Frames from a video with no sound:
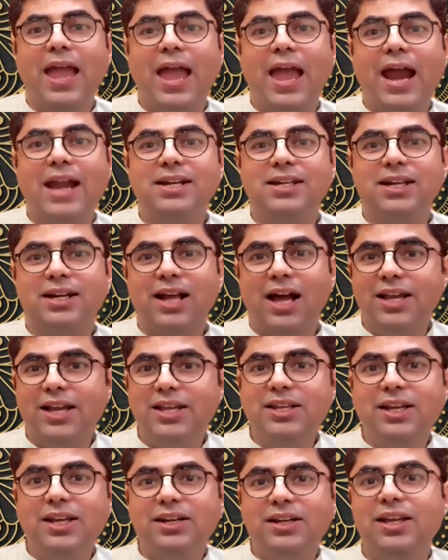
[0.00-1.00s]
And that
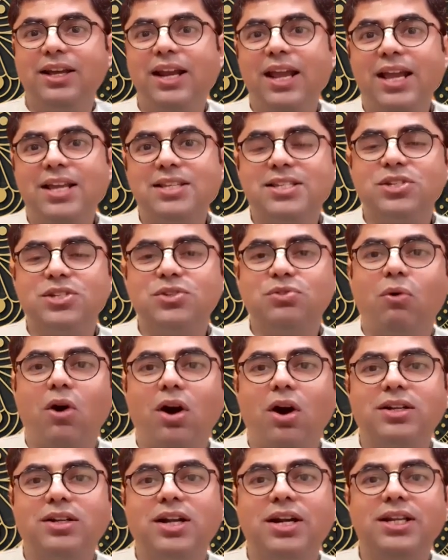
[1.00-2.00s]
higher grace is
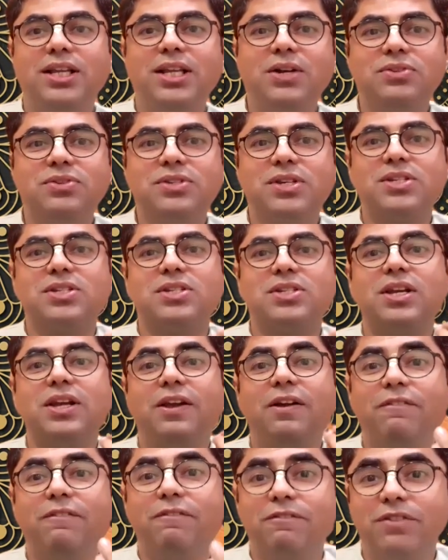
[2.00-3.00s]
what that gives us
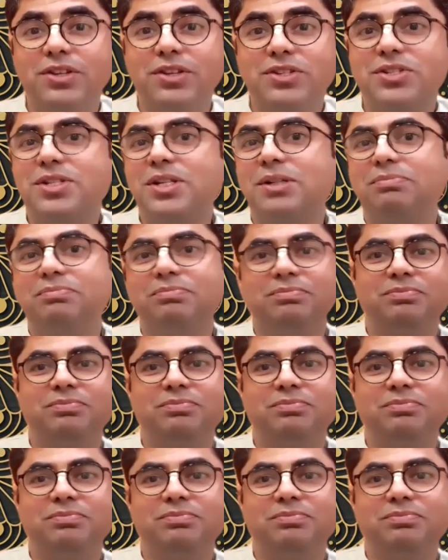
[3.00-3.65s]
wisdom.